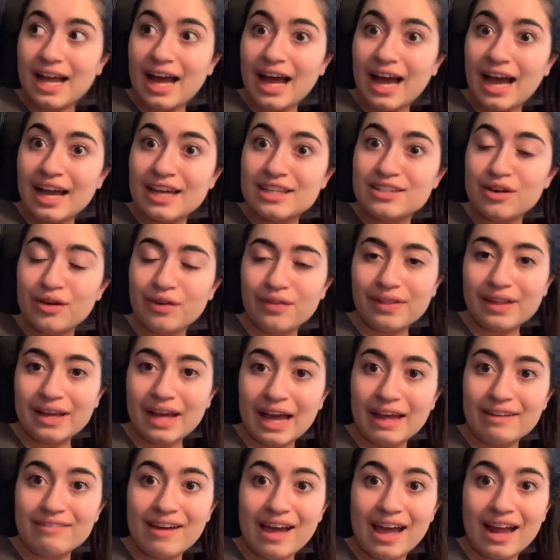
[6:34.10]
I don't think
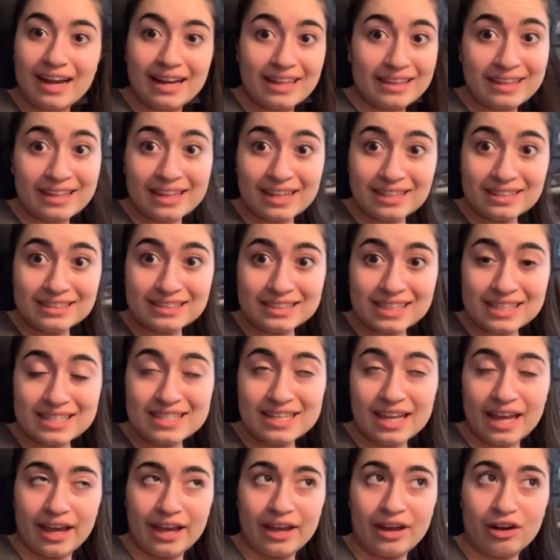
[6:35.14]
I have anything else to
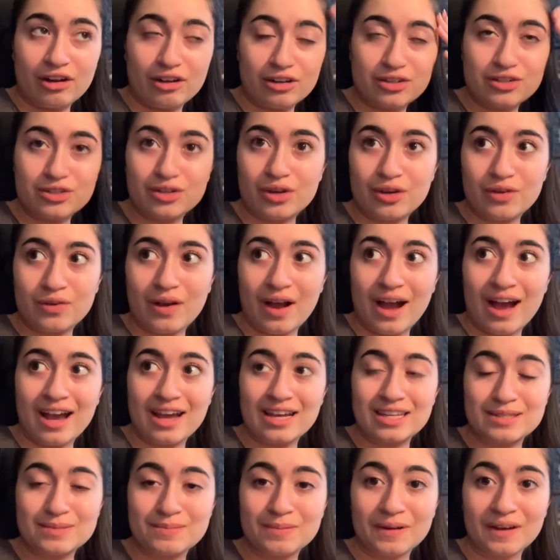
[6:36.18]
say or show you
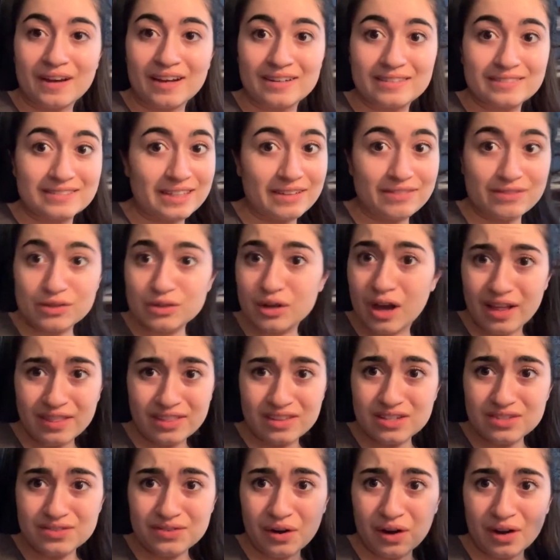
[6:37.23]
guys, but if you got
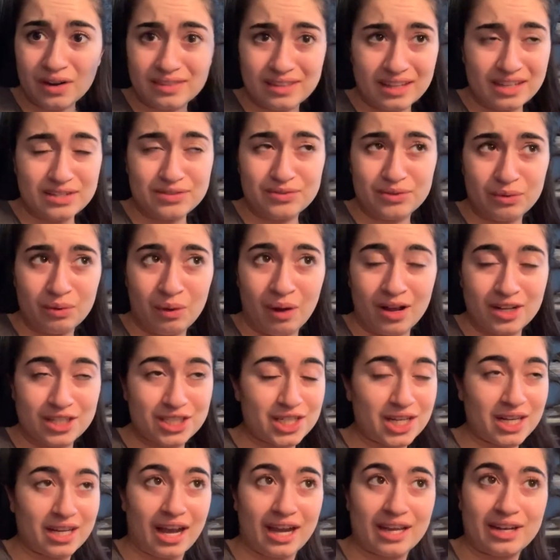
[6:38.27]
this far, thanks for
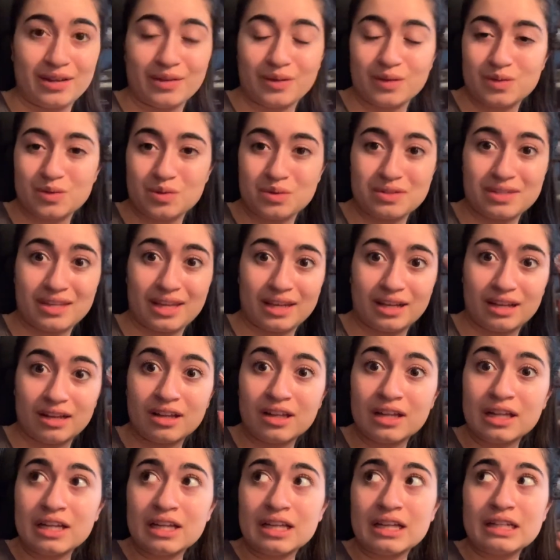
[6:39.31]
watching. I know this was like
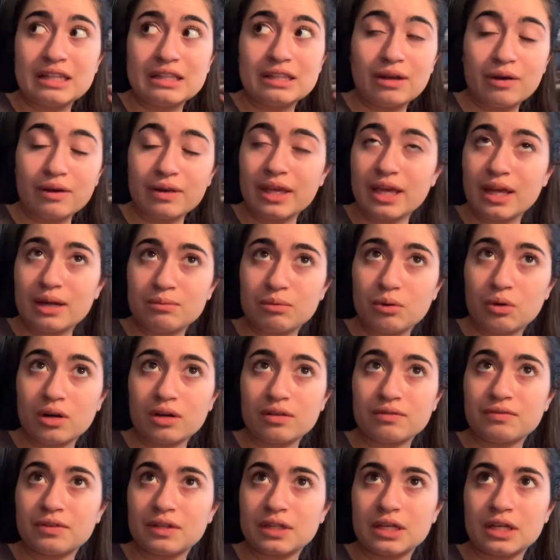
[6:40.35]
low-key a
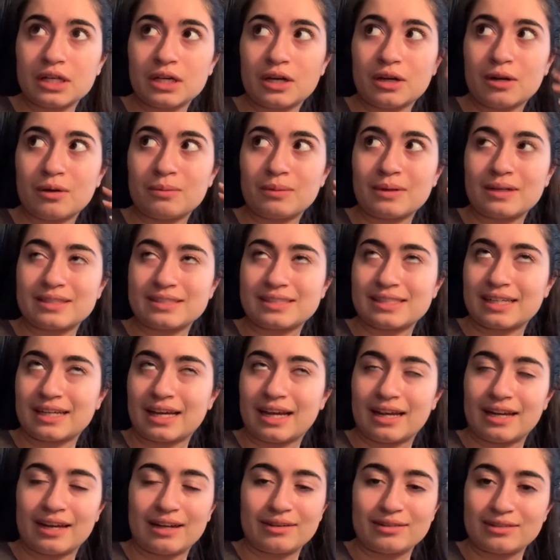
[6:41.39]
boring video because like
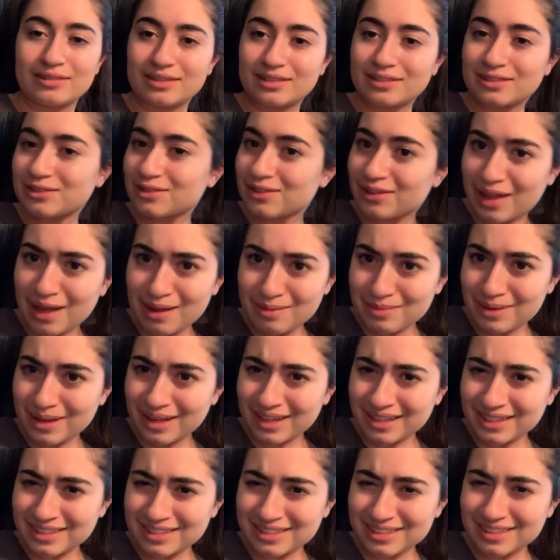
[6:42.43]
I didn't really do that
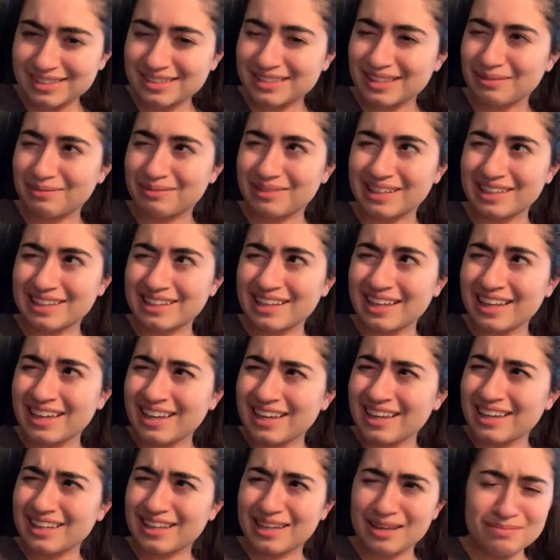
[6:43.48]
much except like
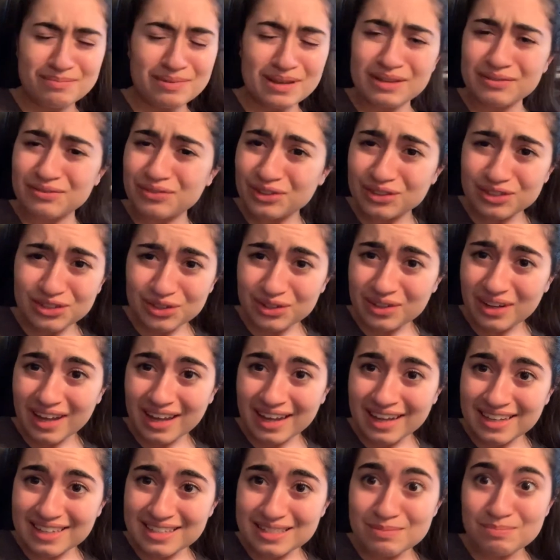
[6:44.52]
compete for 2
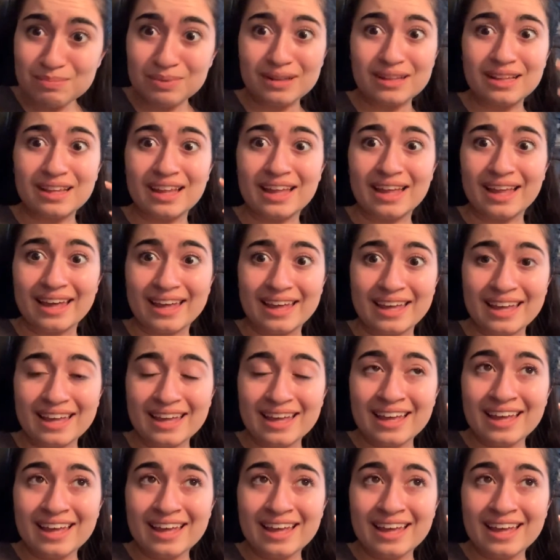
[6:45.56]
days, but like,